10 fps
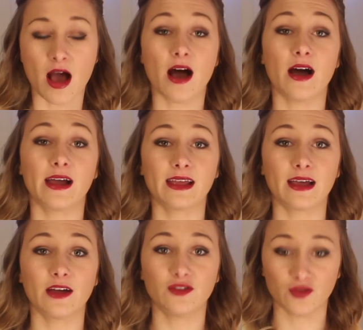I
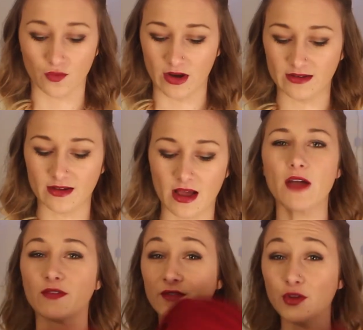adore it.
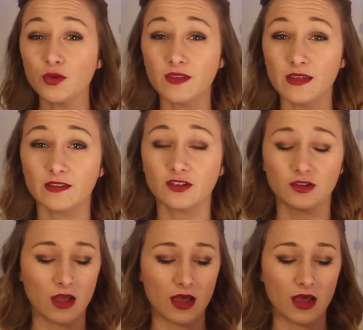I've reviewed this